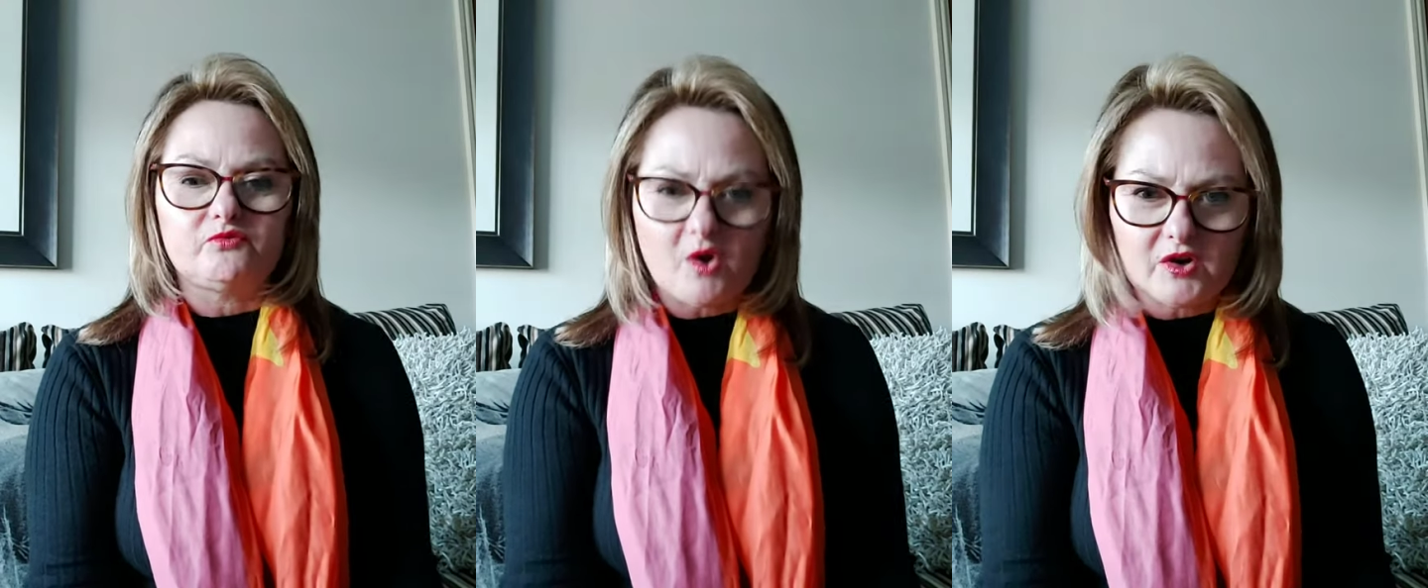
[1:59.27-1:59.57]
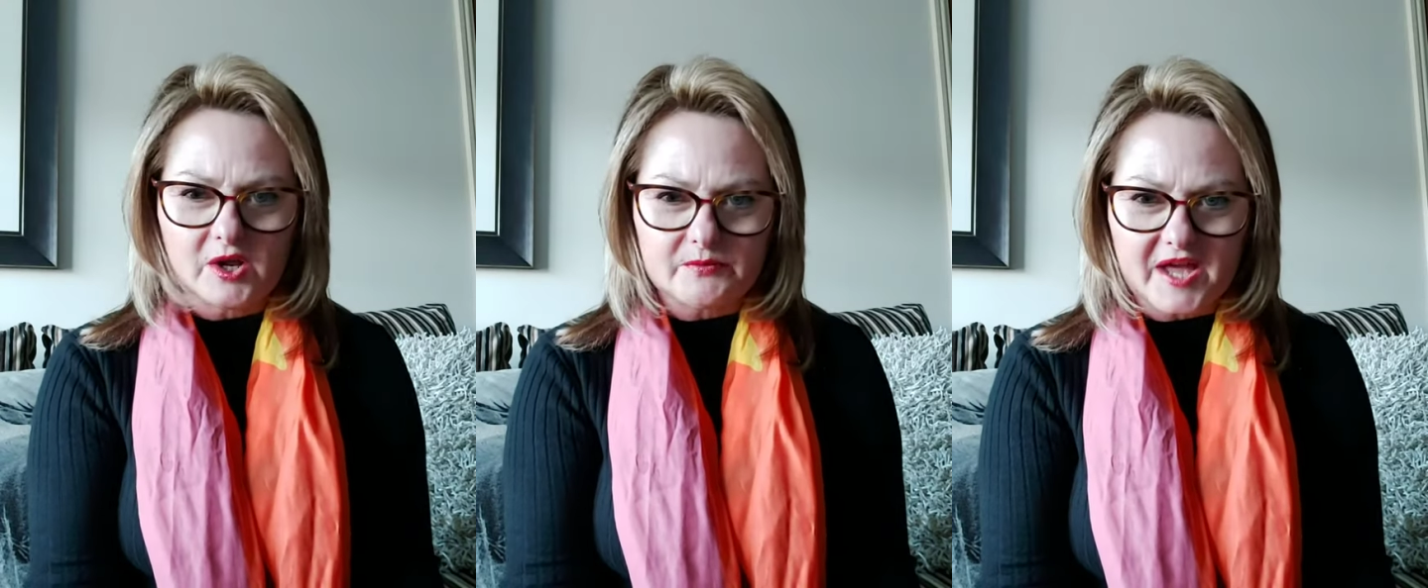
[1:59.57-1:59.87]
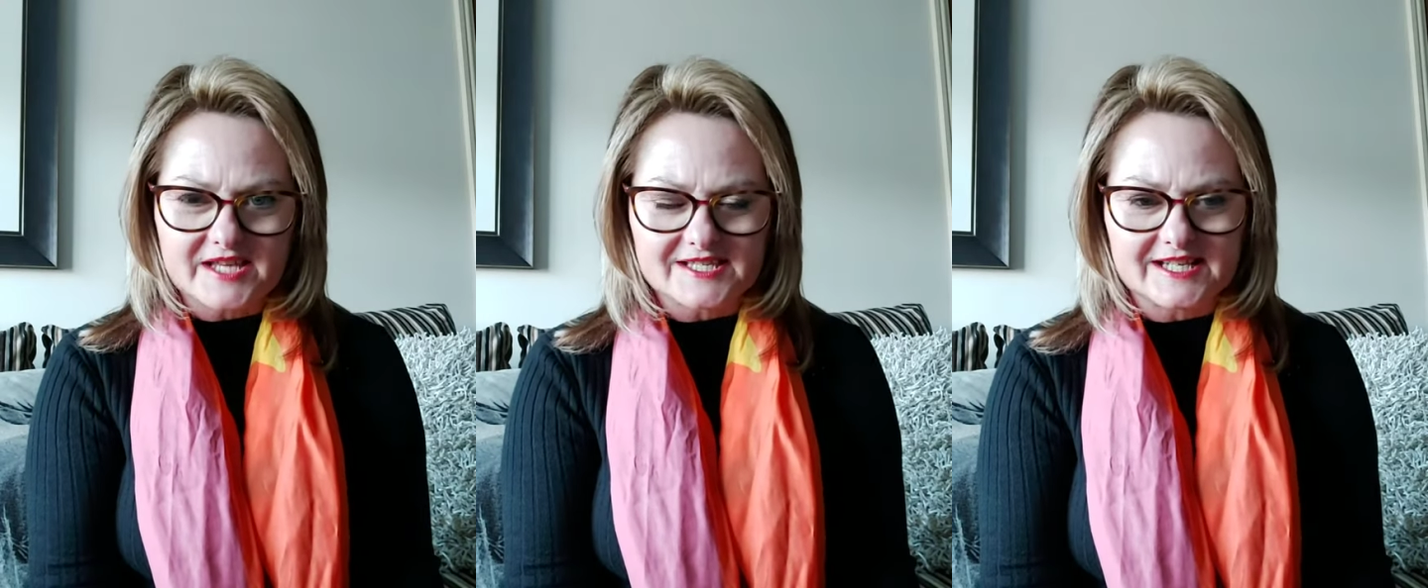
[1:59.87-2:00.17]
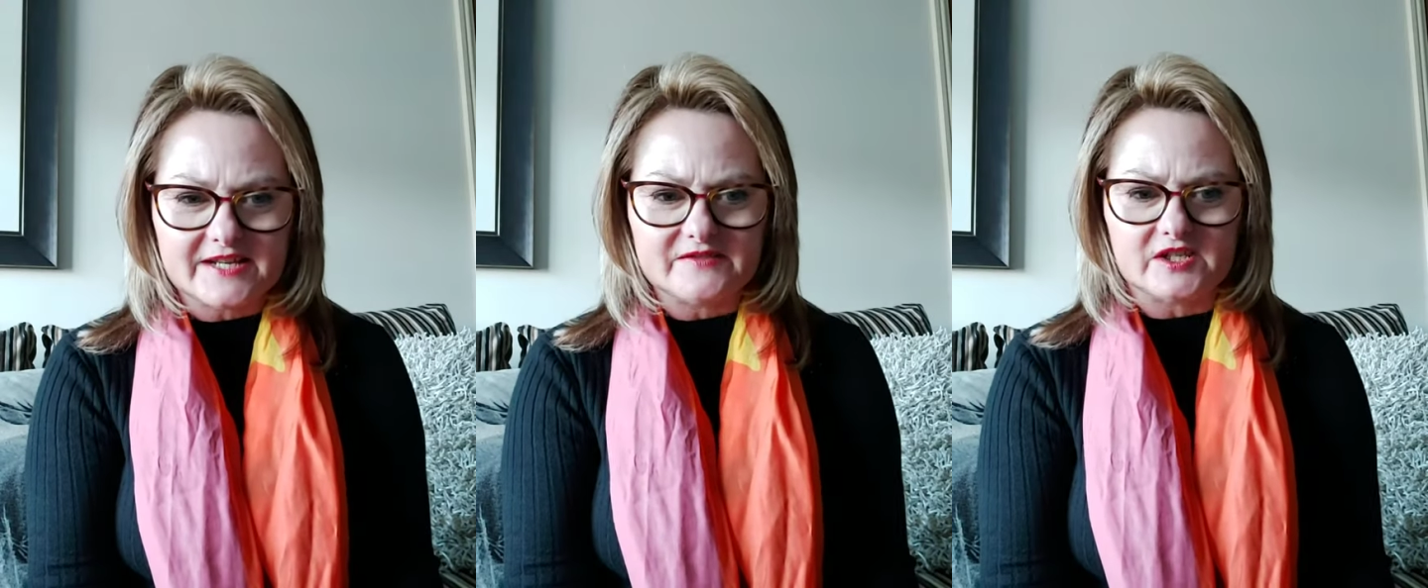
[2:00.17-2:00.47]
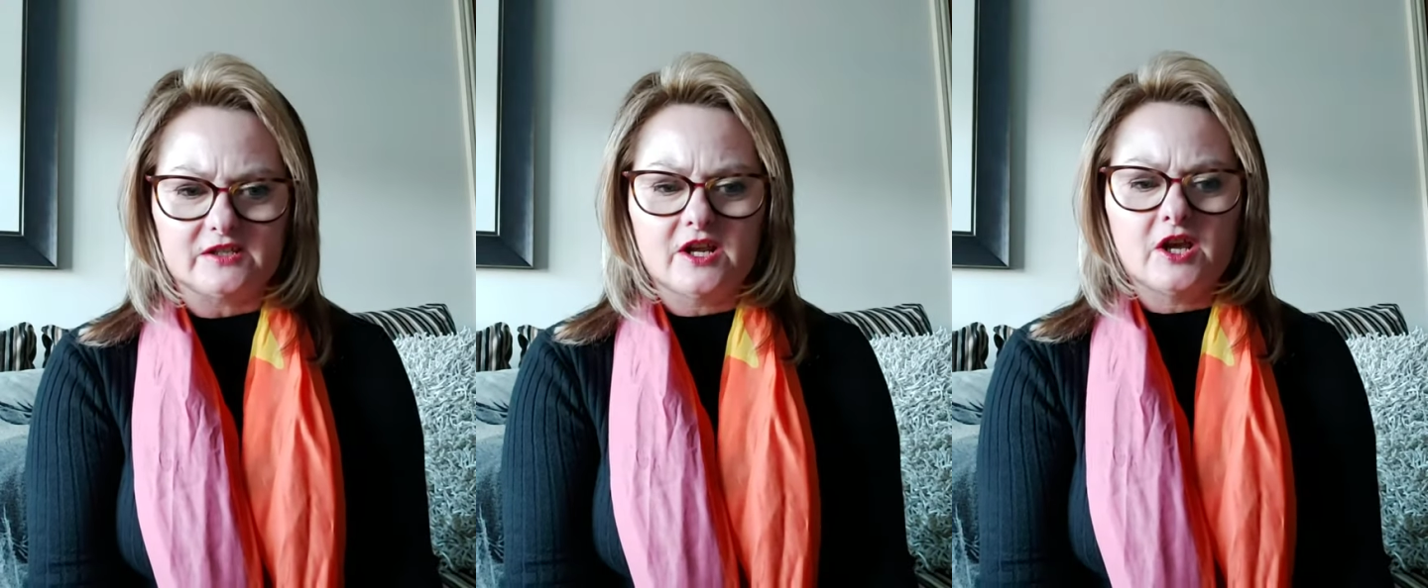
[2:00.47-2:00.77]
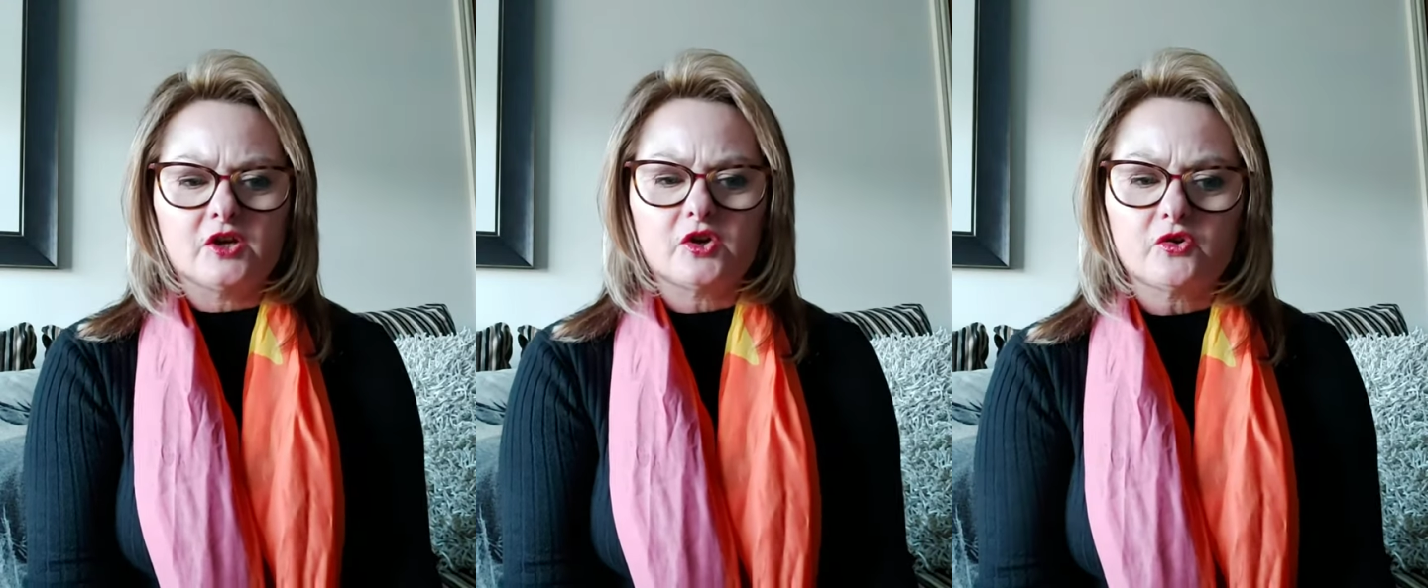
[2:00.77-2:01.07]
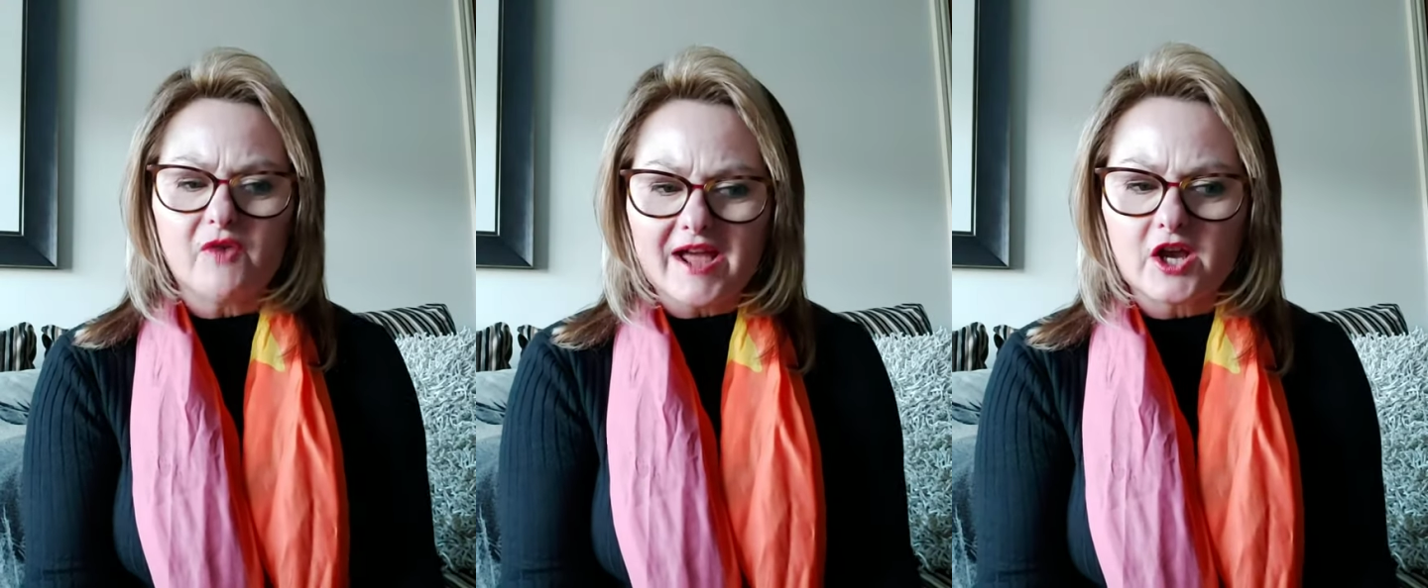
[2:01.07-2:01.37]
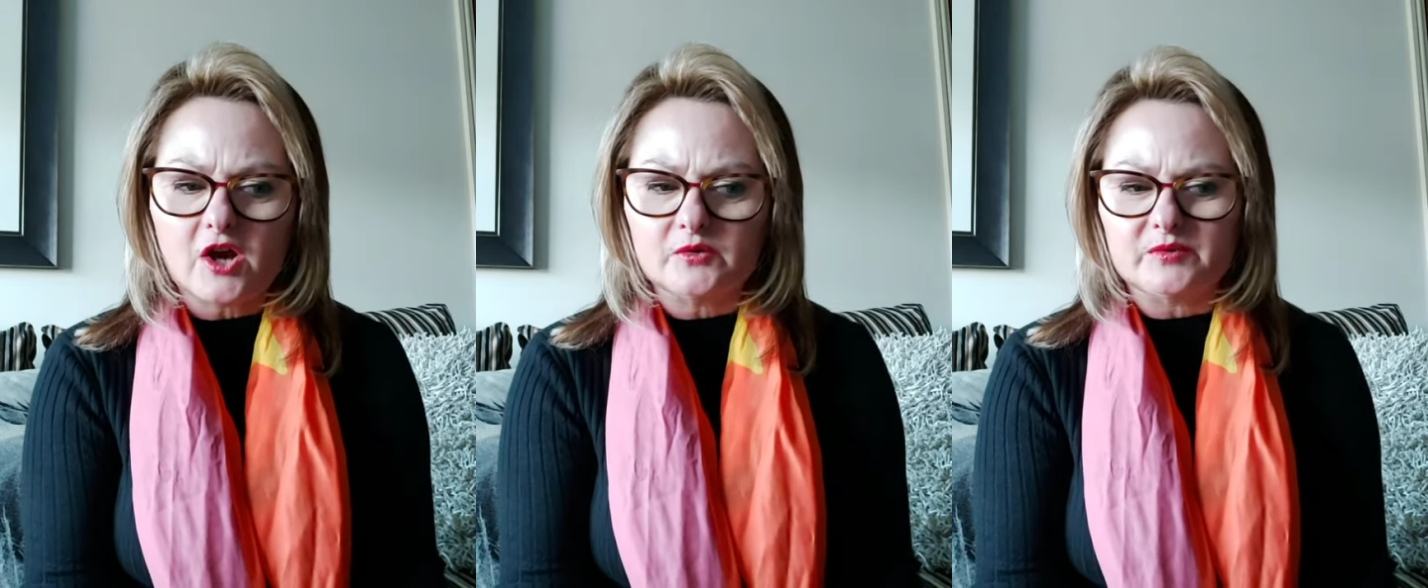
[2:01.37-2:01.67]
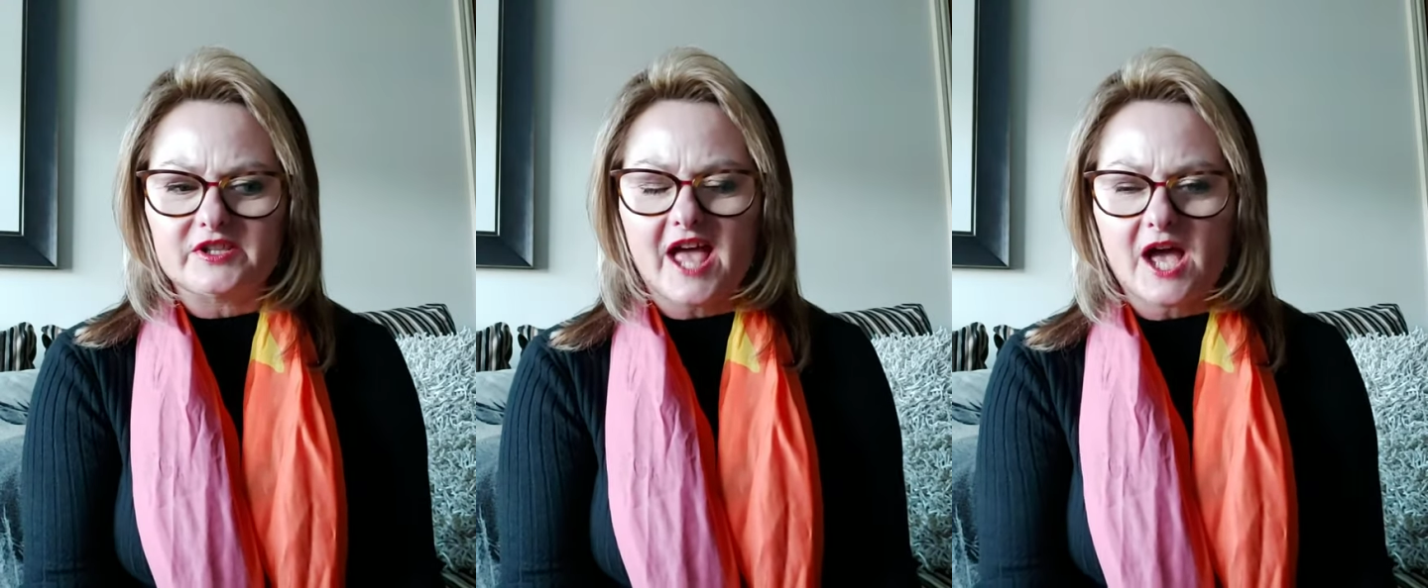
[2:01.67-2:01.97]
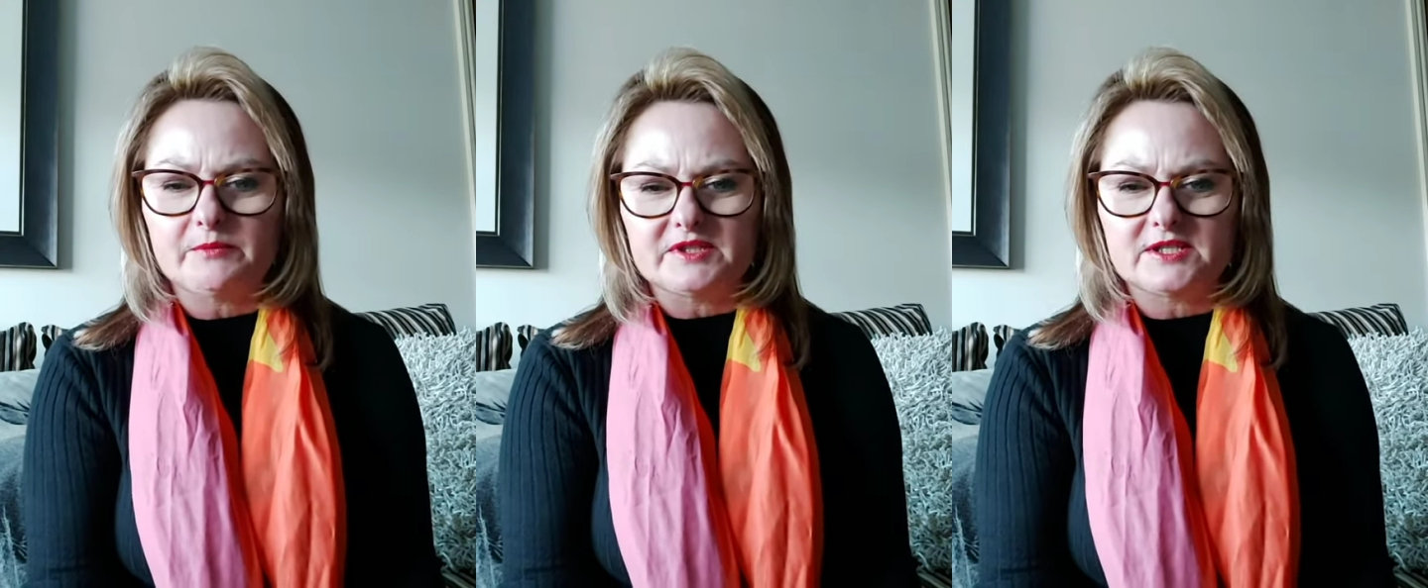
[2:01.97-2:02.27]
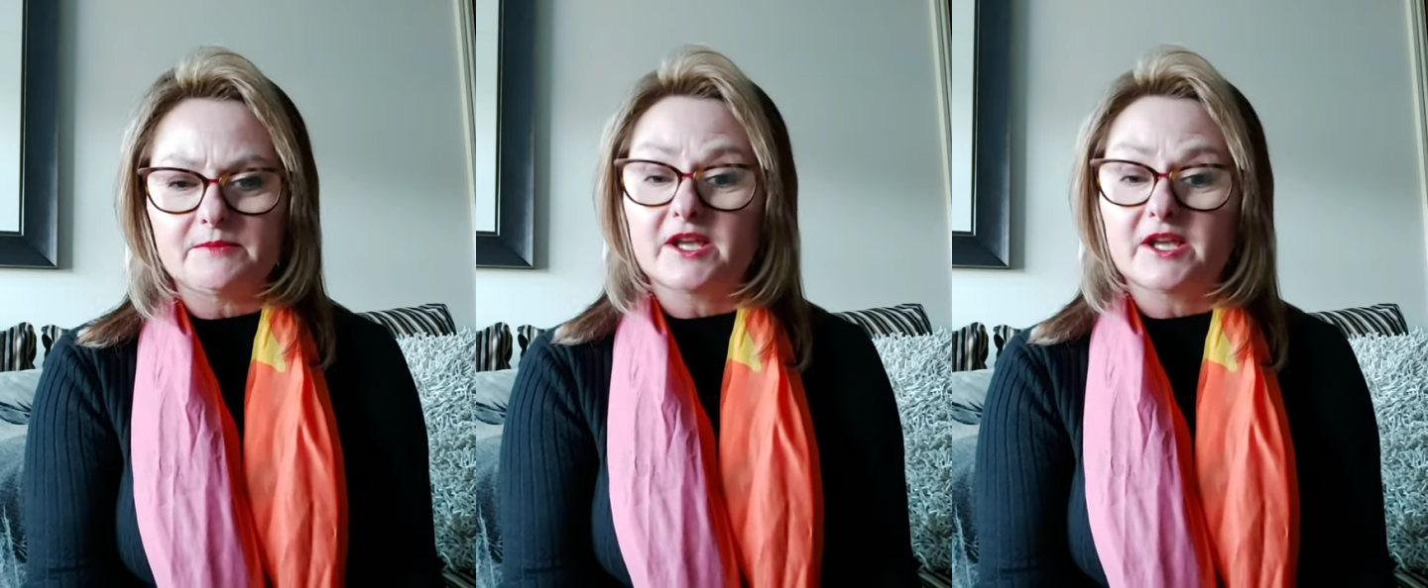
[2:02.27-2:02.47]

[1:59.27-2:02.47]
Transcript: roll up their sleeves and crack on with helping to